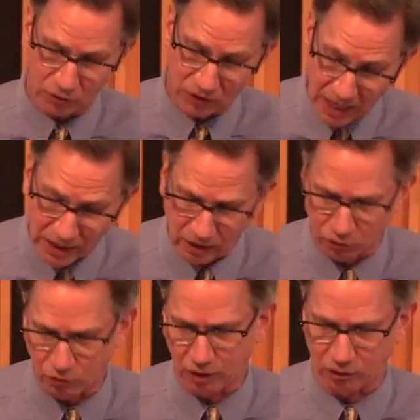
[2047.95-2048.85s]
tent
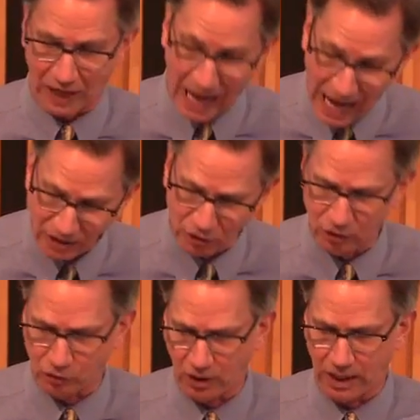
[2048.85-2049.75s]
construction, hygiene
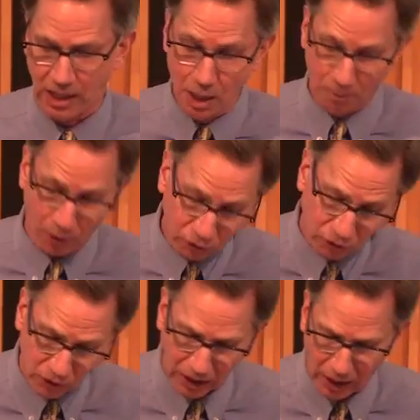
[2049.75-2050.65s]
training,
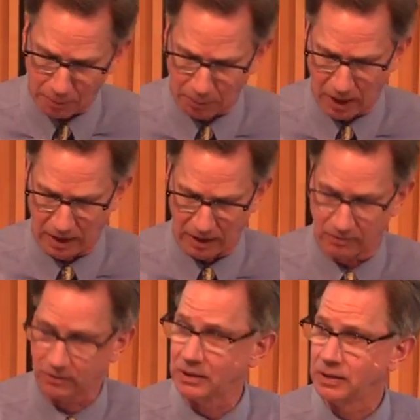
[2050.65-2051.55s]
personal care
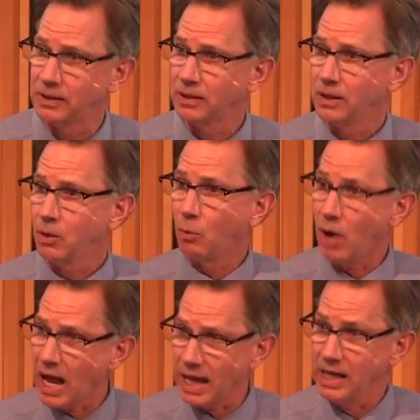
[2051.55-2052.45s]
products.
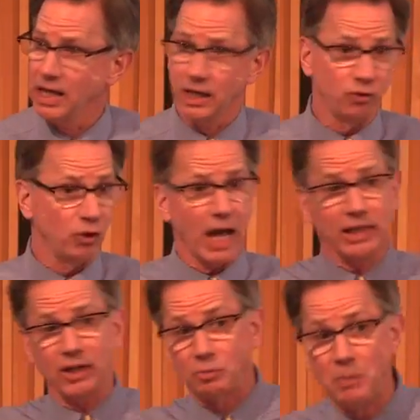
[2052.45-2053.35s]
Why? Because you got
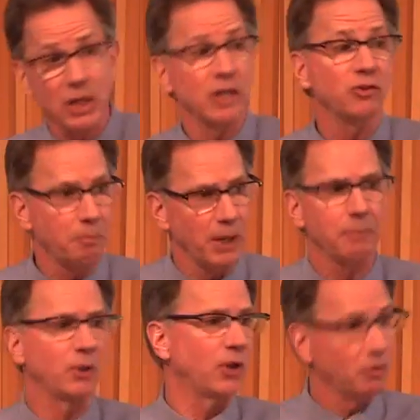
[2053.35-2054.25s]
these millions of
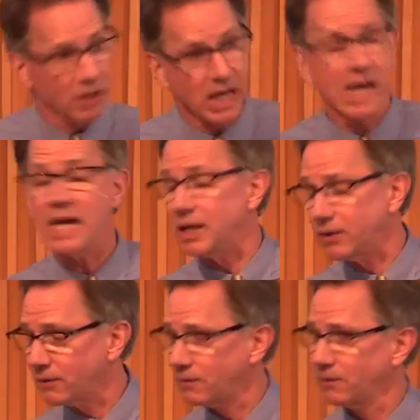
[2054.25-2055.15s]
people that are in need.
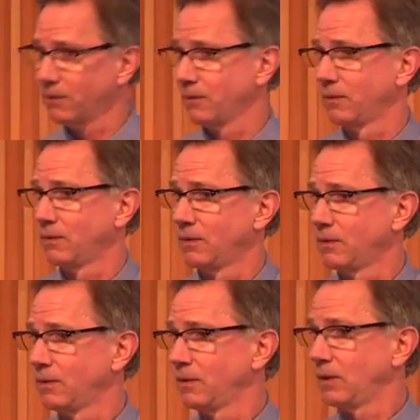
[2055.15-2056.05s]

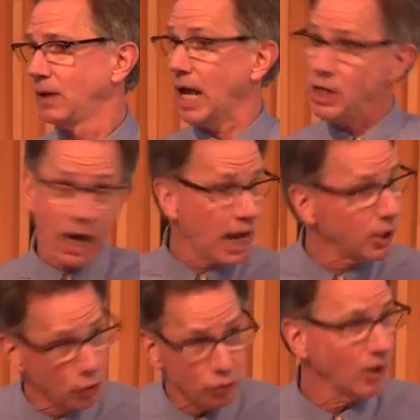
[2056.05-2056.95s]
And you got to
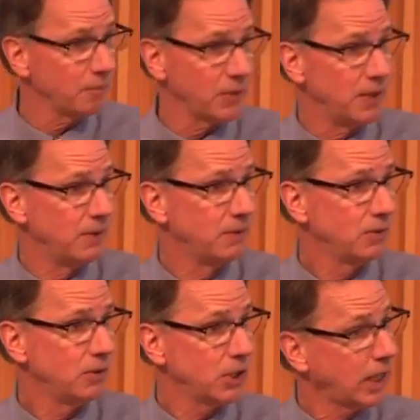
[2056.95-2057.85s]
do something.
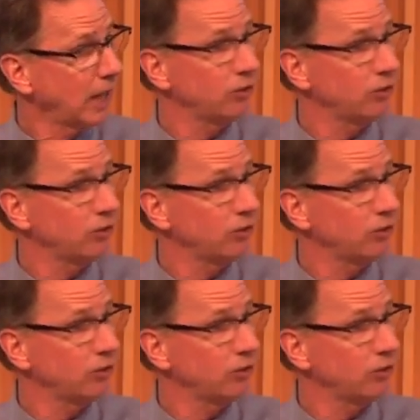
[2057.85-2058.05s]
You can't